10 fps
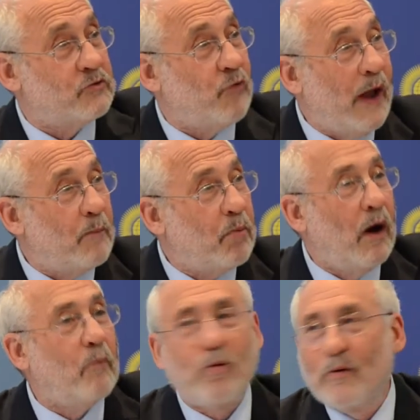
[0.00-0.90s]
ramp
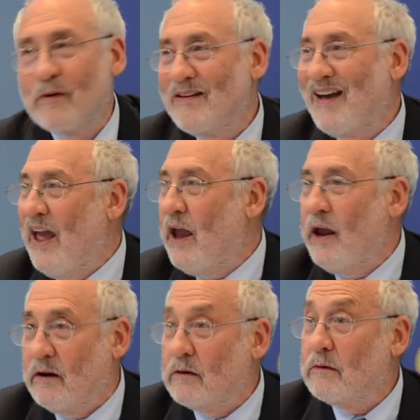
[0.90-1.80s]
up
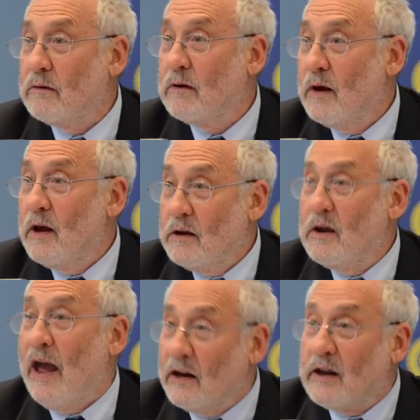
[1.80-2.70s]
aid, you